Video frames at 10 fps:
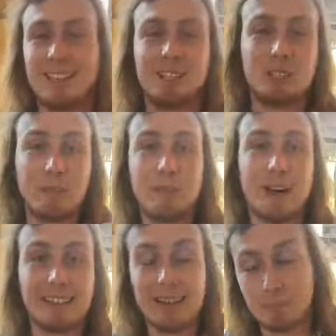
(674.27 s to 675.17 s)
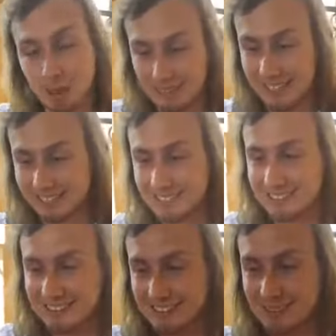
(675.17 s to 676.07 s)
to fund that project,
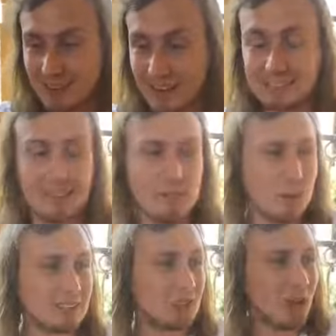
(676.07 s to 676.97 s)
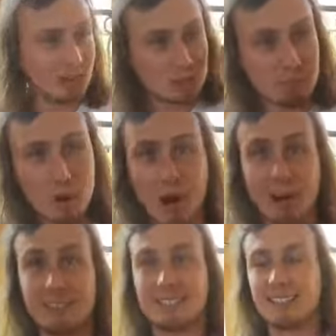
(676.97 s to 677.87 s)
right? If you want to go to
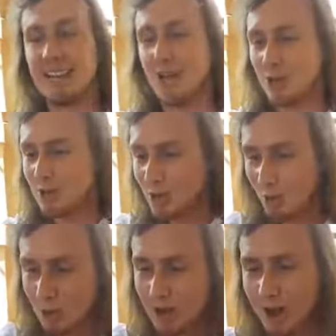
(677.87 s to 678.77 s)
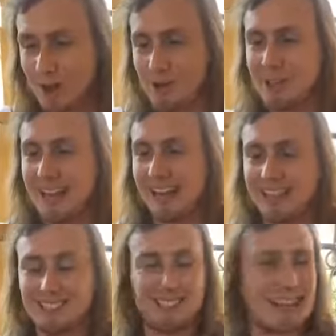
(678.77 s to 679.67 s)
Mars, your goal
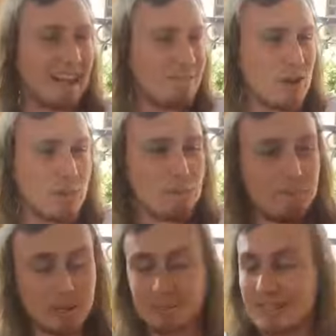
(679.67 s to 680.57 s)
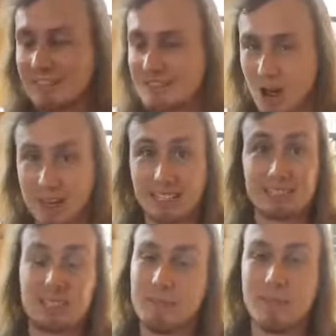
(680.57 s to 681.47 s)
is to get a few billion
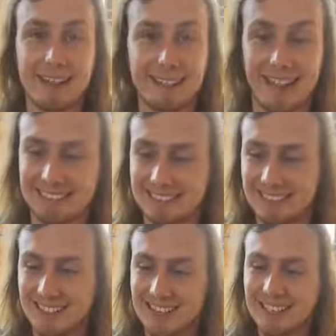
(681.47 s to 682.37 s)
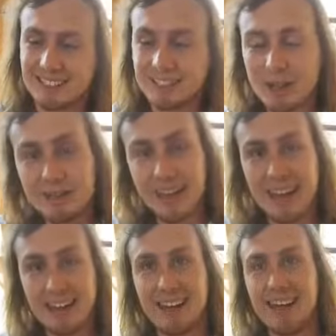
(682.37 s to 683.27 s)
dollars to fund that. So
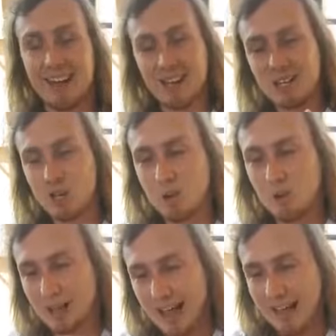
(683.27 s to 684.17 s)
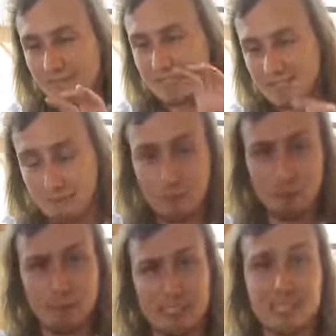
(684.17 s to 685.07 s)
then you will have a different
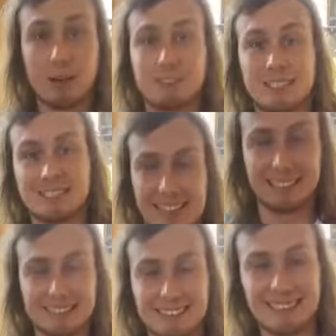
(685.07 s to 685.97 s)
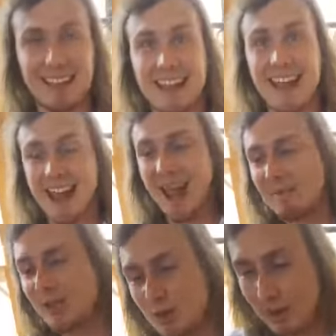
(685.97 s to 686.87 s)
measure of success.
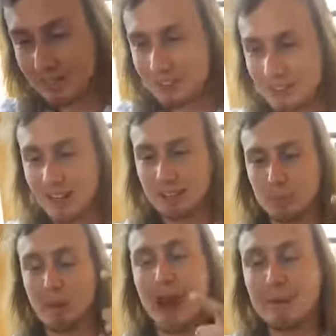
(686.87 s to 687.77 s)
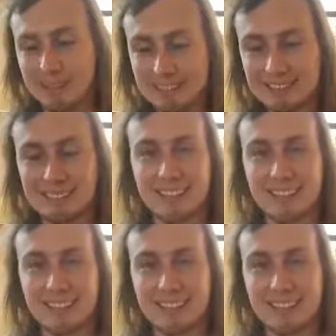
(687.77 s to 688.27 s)
If you want to go to Paris,